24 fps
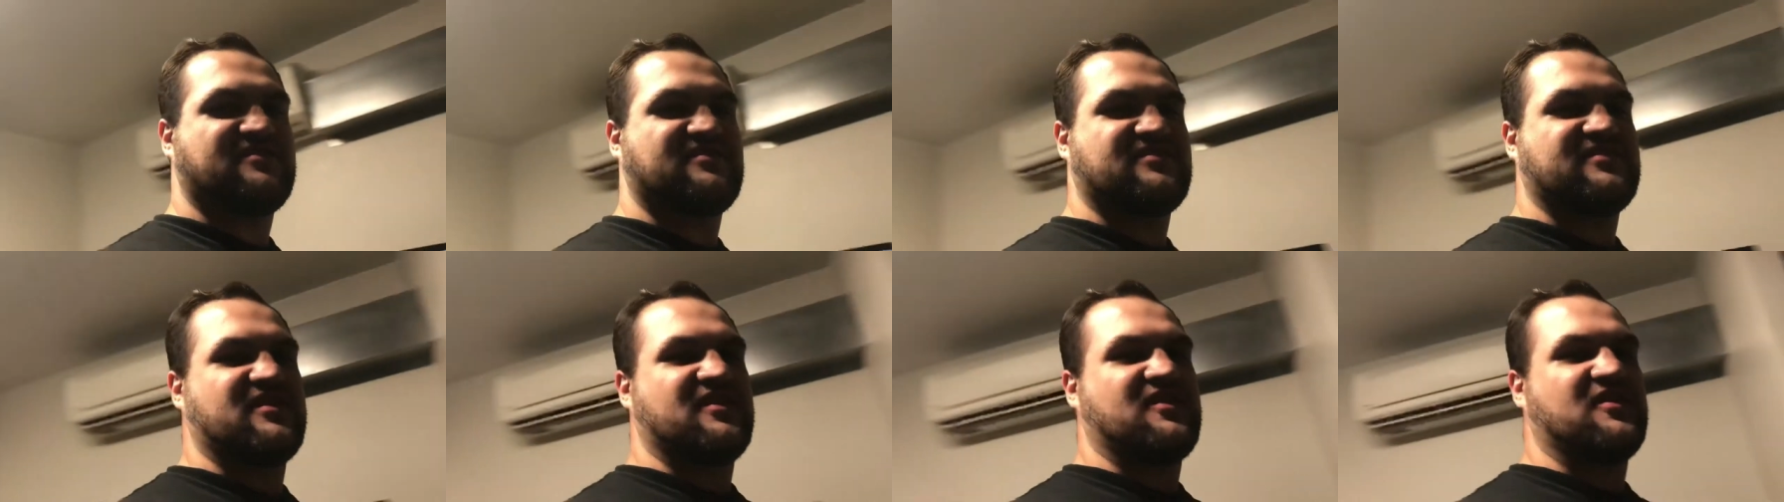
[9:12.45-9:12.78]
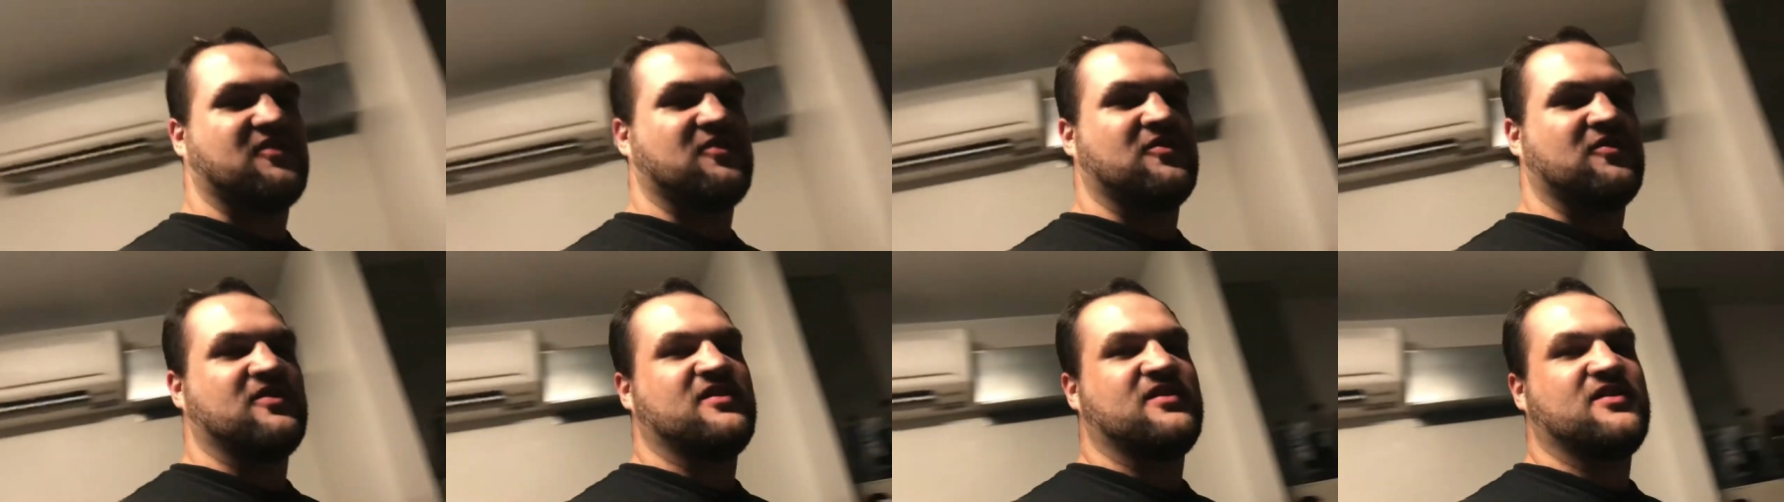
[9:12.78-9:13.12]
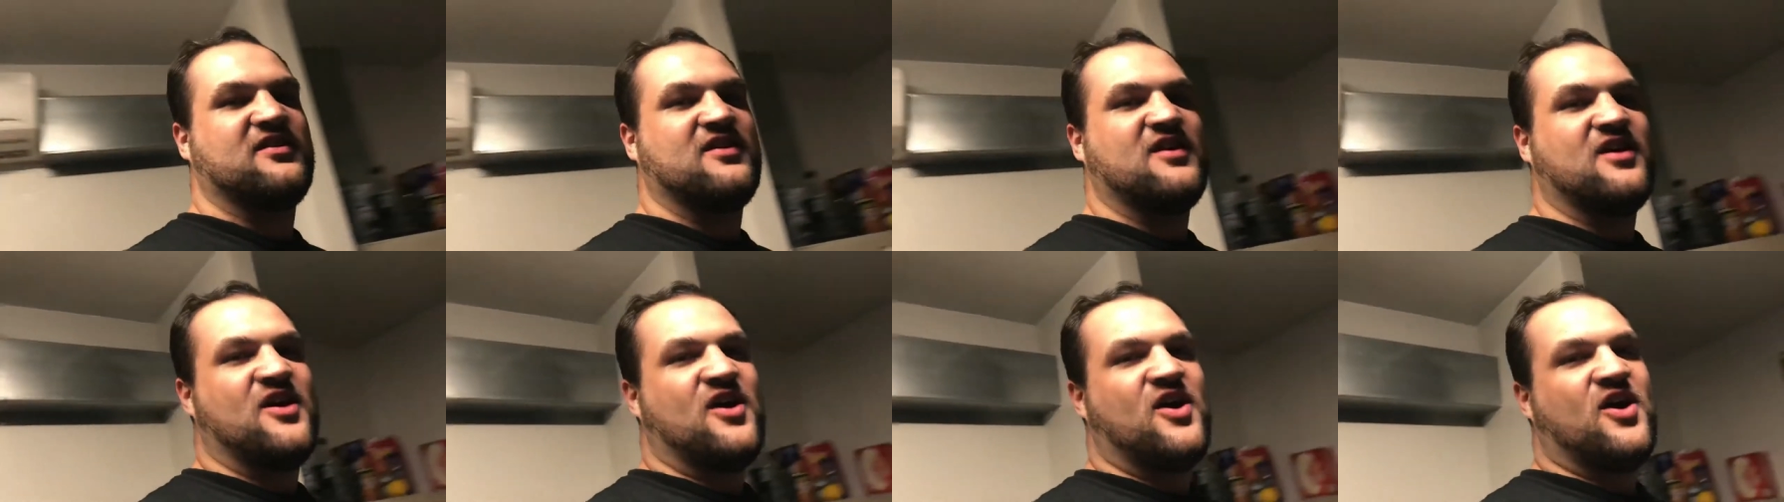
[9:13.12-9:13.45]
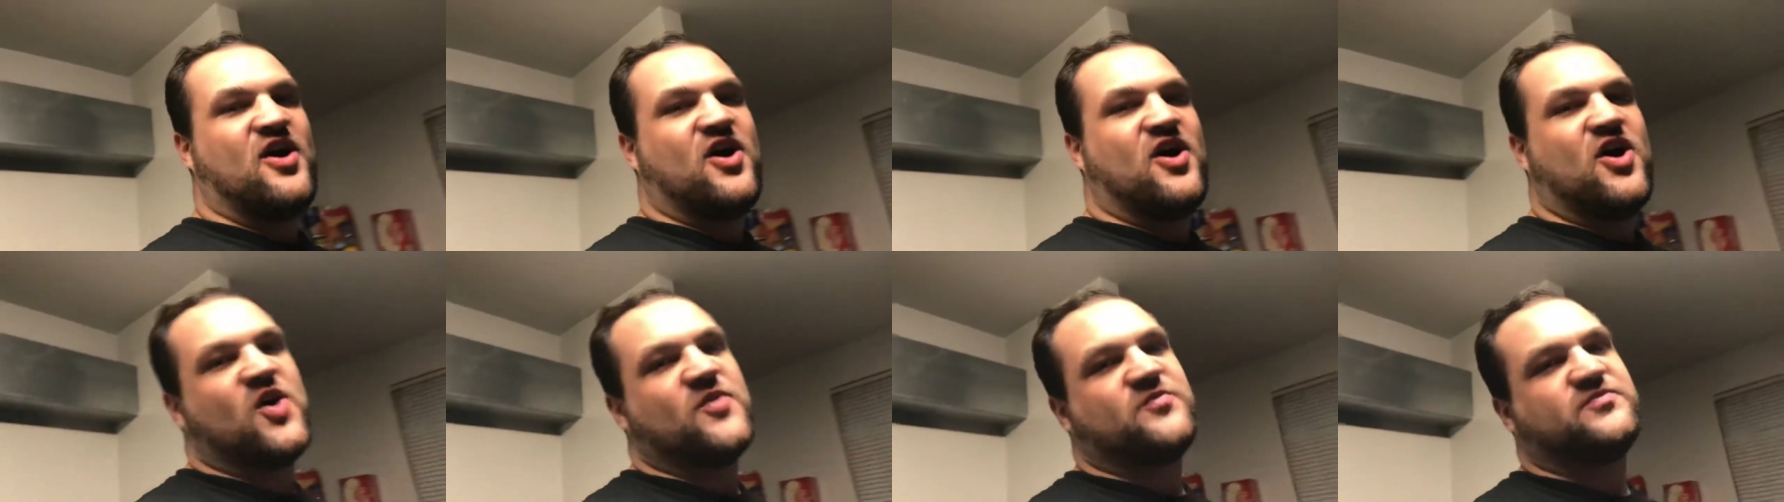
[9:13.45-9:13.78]
so
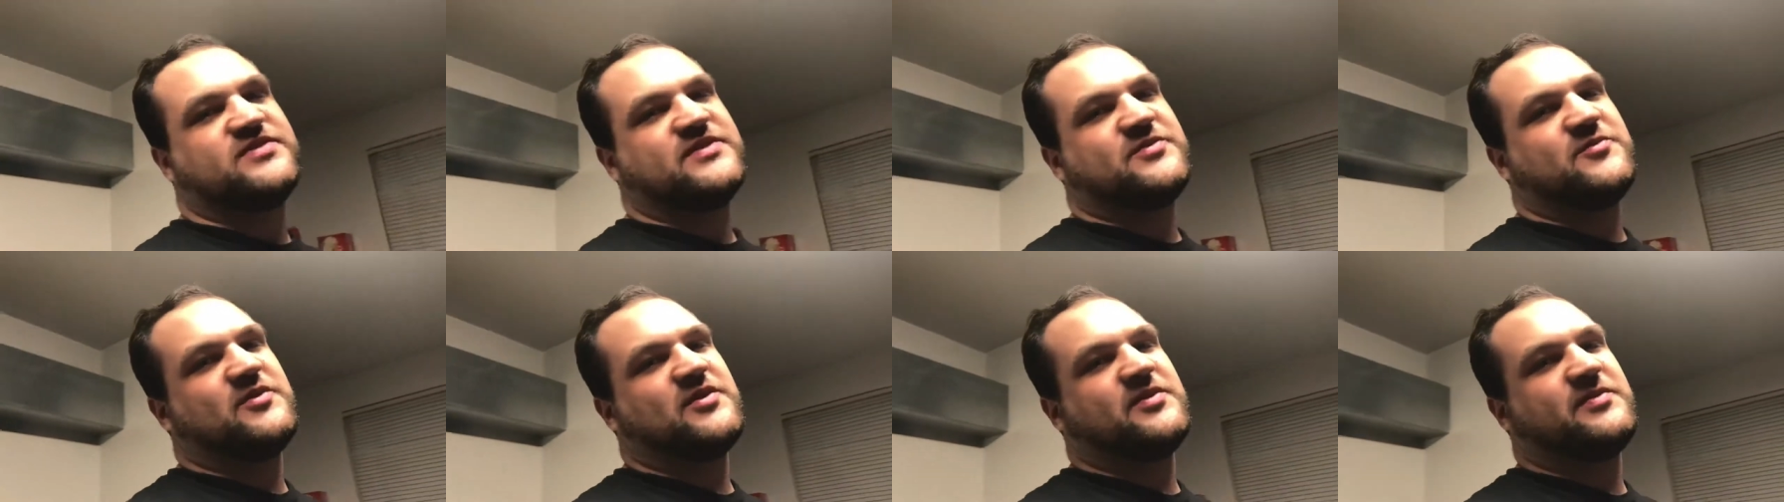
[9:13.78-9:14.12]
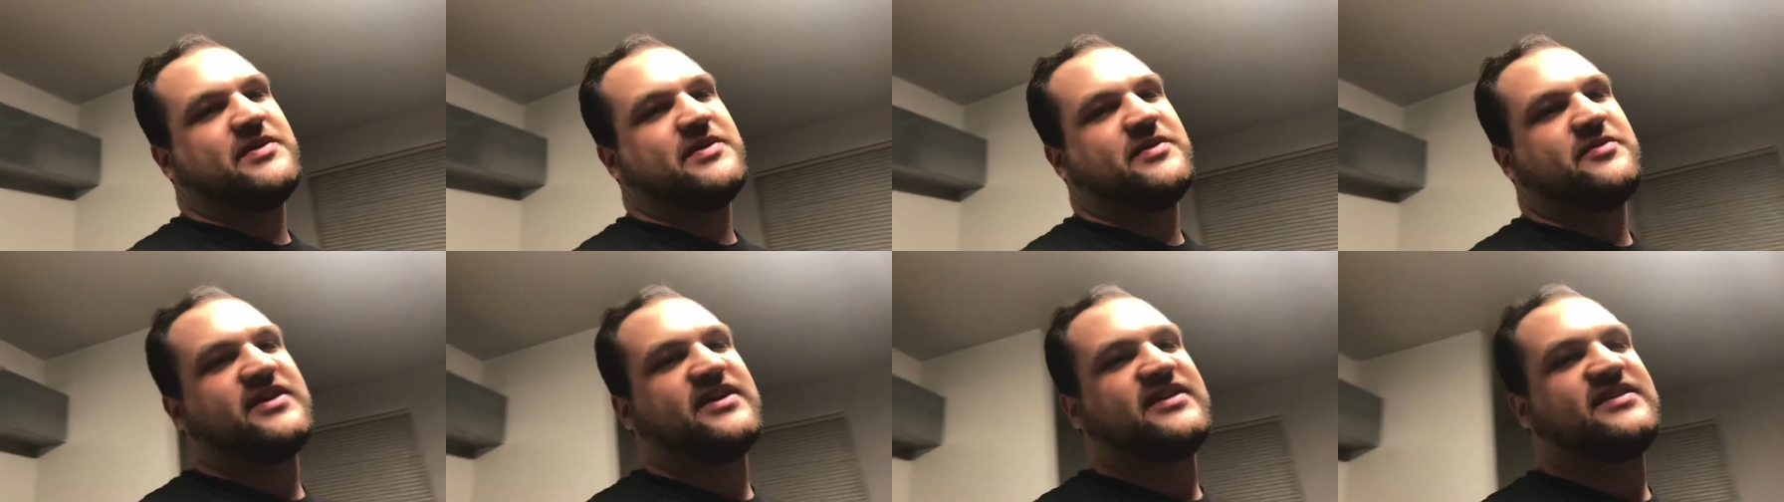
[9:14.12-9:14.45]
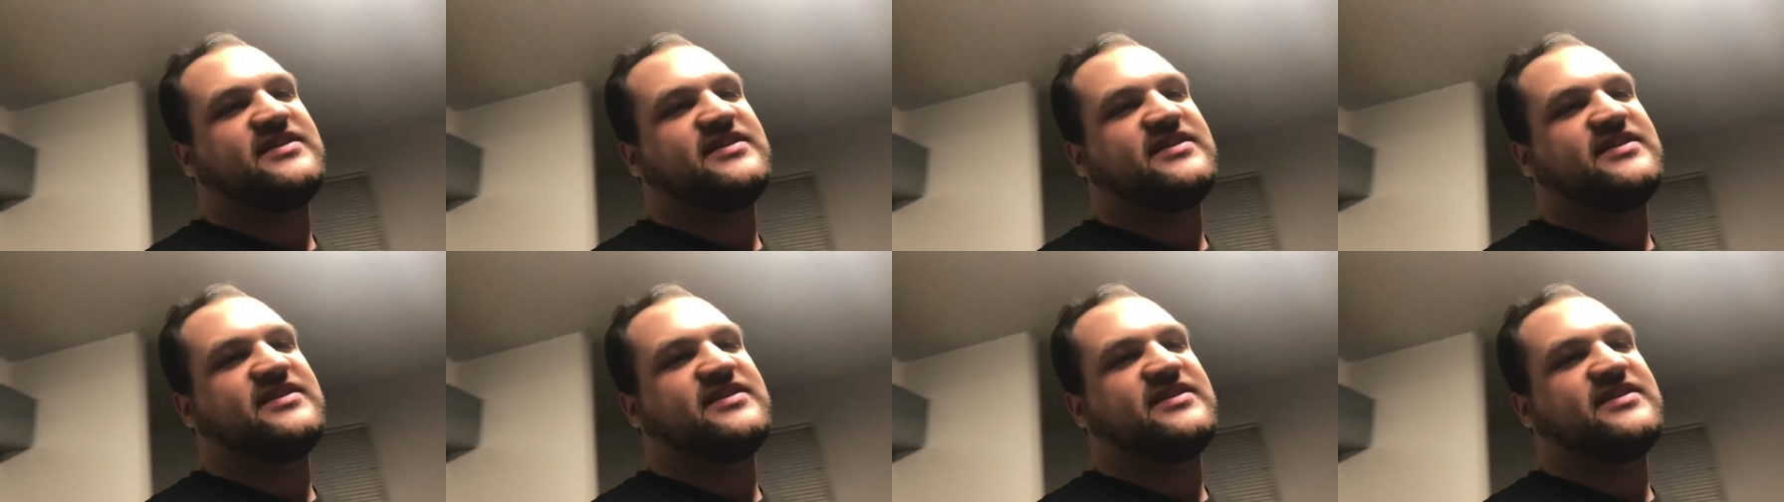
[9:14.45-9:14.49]
hopefully we'll be able to